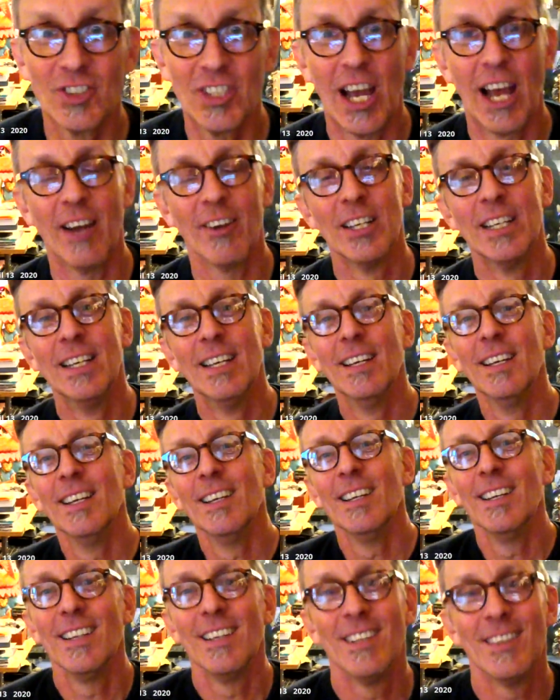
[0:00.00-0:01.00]
down.
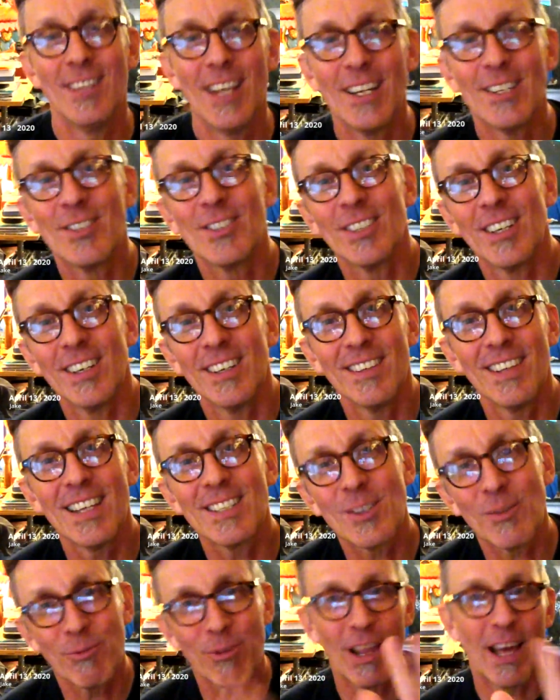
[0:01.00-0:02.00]
That's a
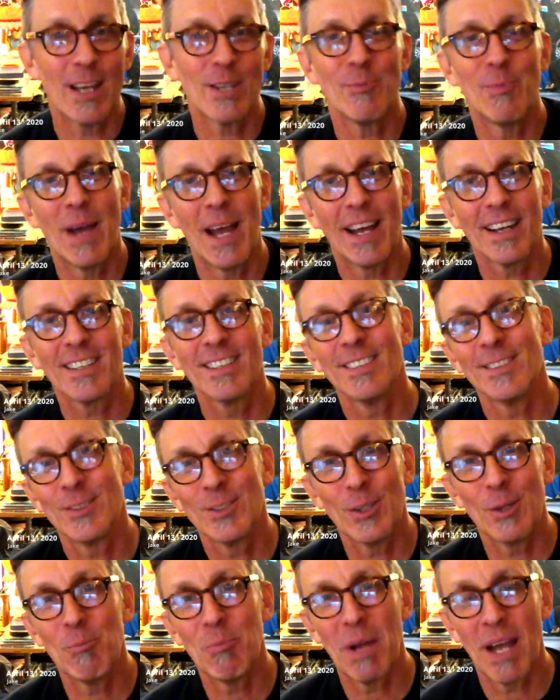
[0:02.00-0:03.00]
flashback
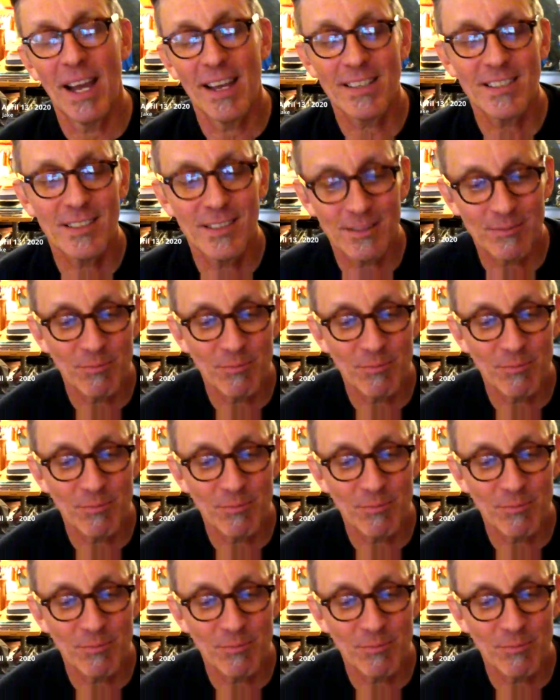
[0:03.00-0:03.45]
to the past.